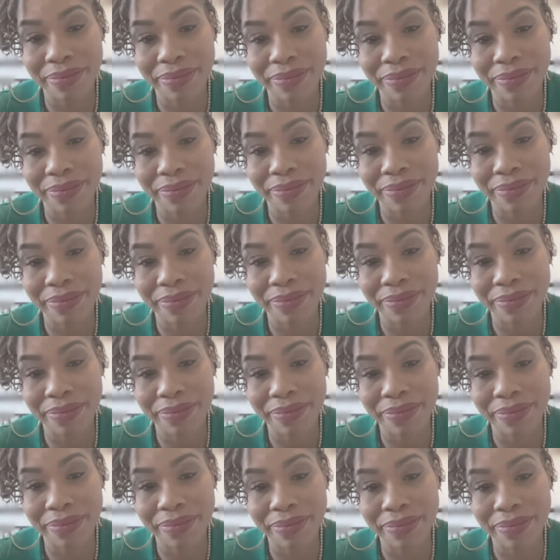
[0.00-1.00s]
2
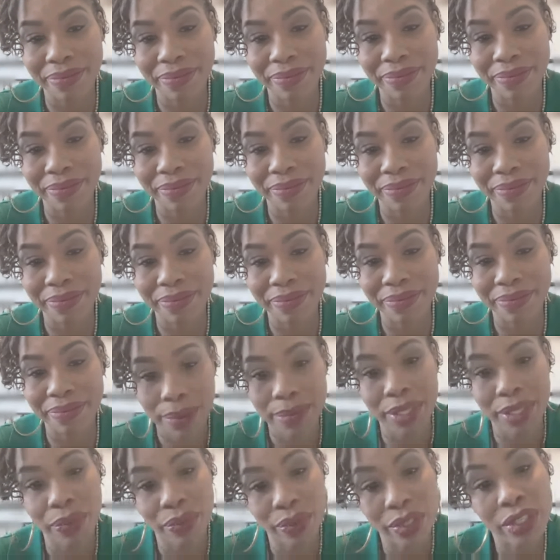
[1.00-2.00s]
full-time
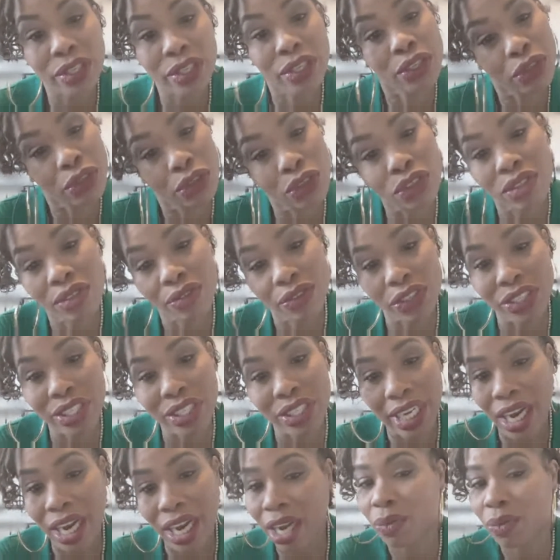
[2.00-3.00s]
jobs and went to school
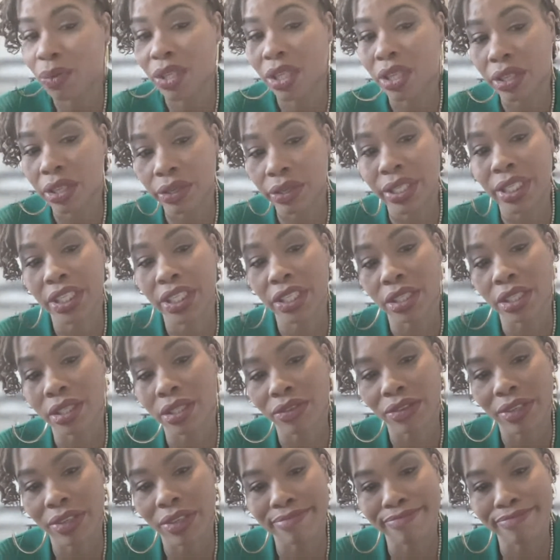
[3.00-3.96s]
full-time with 3 children.